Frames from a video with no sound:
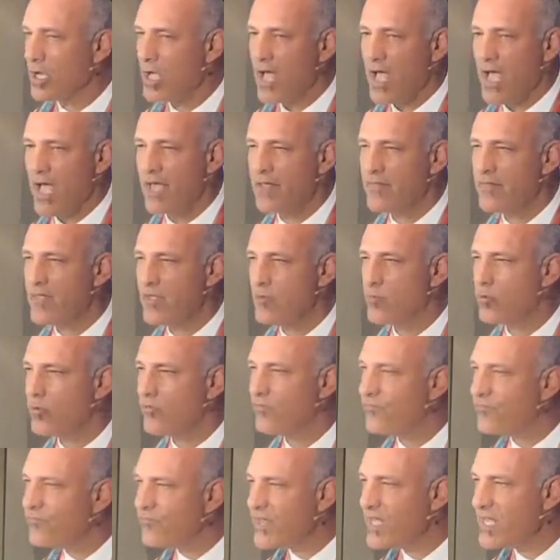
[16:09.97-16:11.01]
and they will
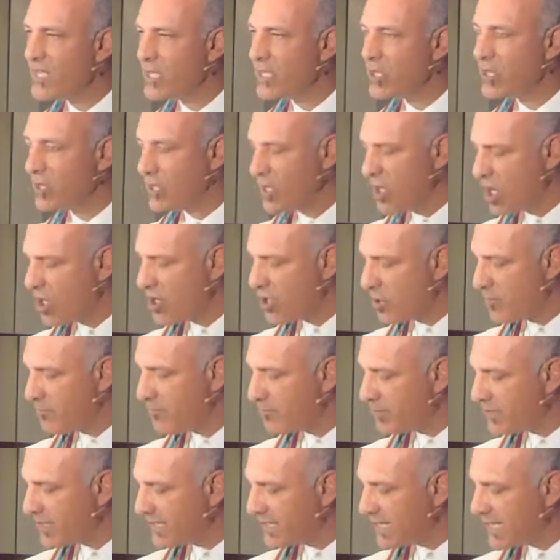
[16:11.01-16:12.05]
feel
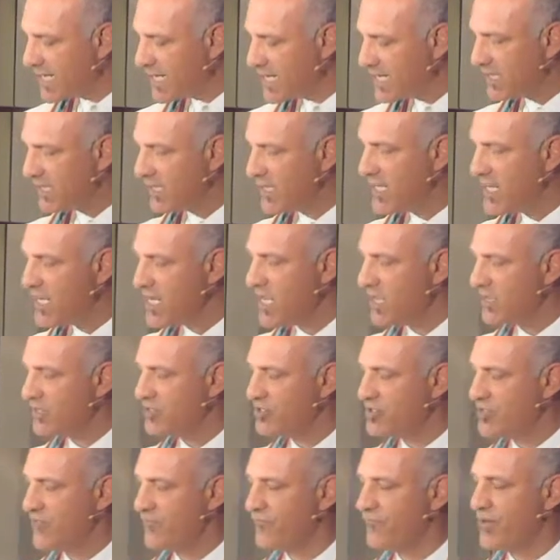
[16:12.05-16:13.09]
completely
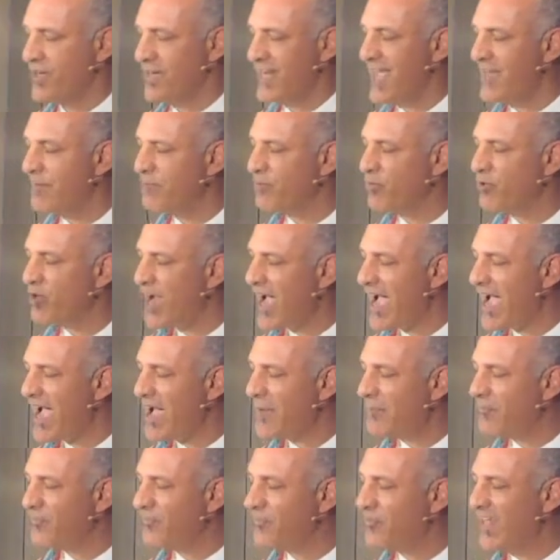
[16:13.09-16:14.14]
different. And
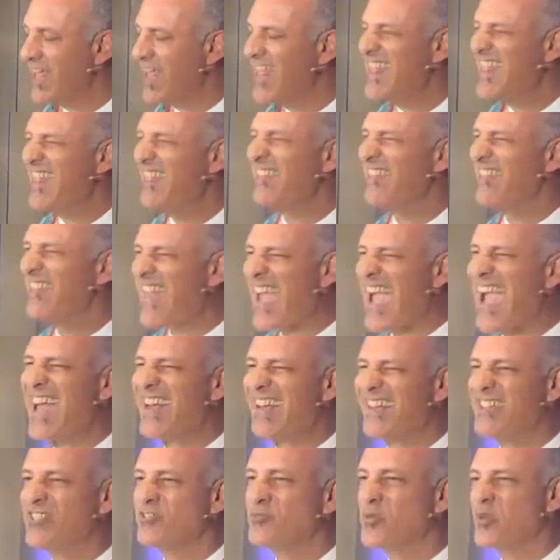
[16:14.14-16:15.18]
perhaps that
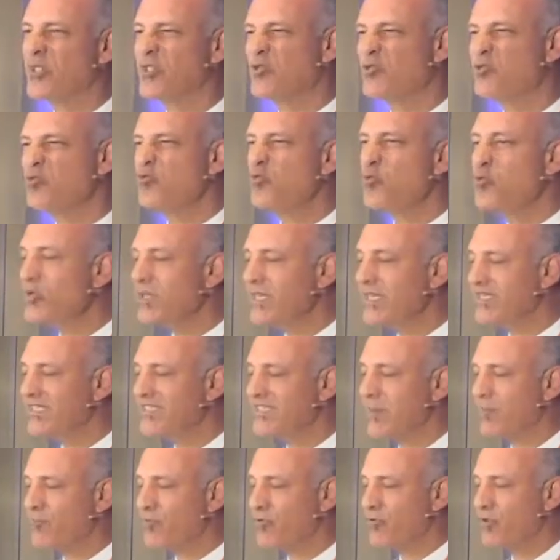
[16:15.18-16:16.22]
is what truly
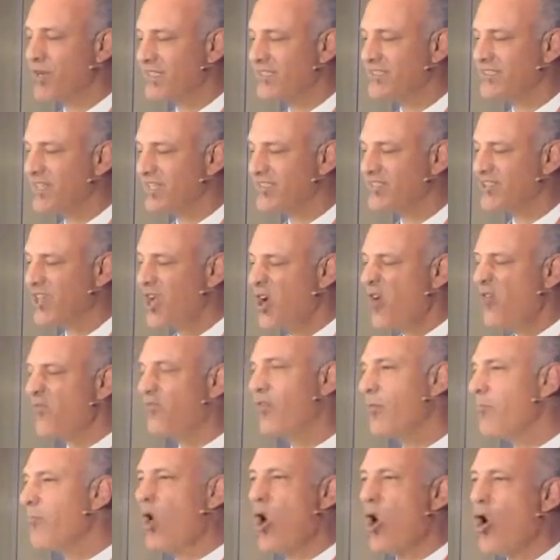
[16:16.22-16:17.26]
separates us
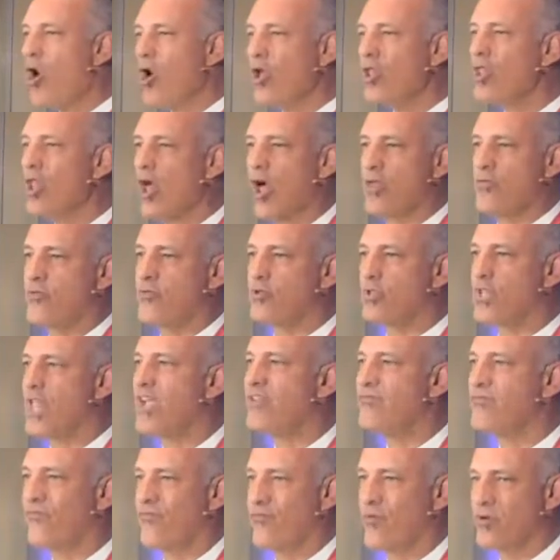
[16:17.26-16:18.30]
from all other life
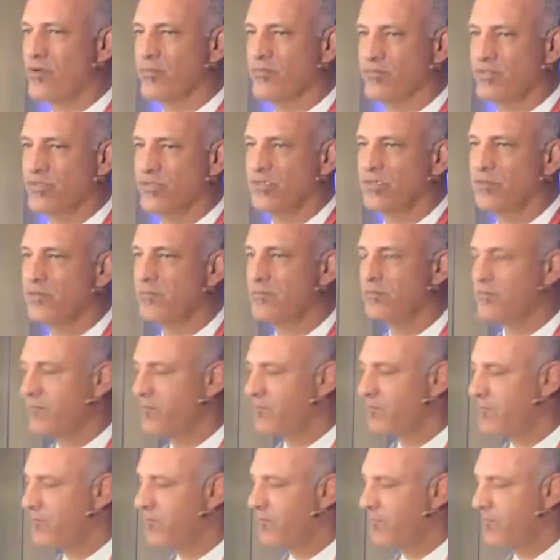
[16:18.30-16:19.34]
forms.
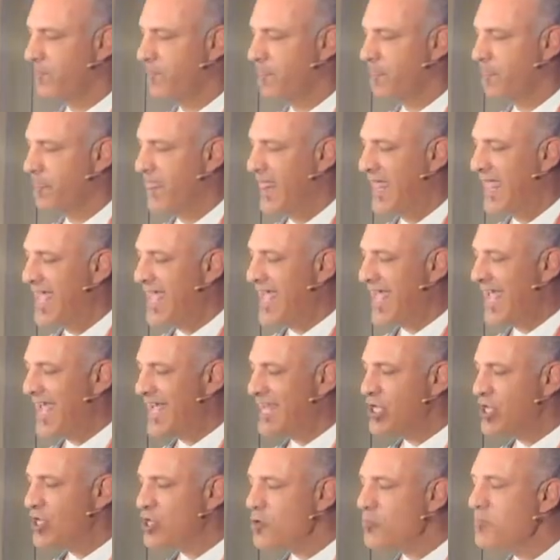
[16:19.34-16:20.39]
A
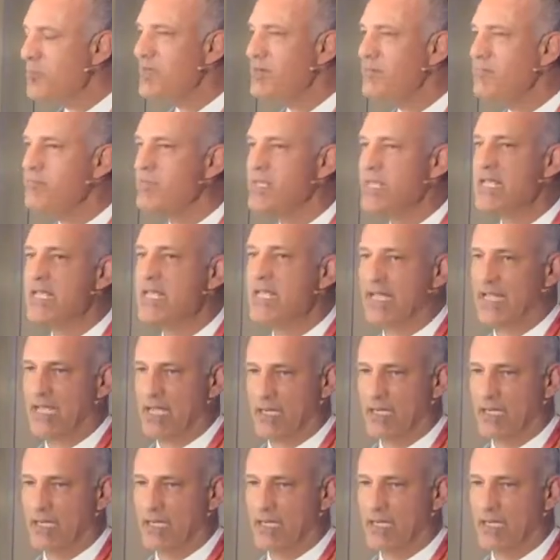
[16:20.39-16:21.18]
human being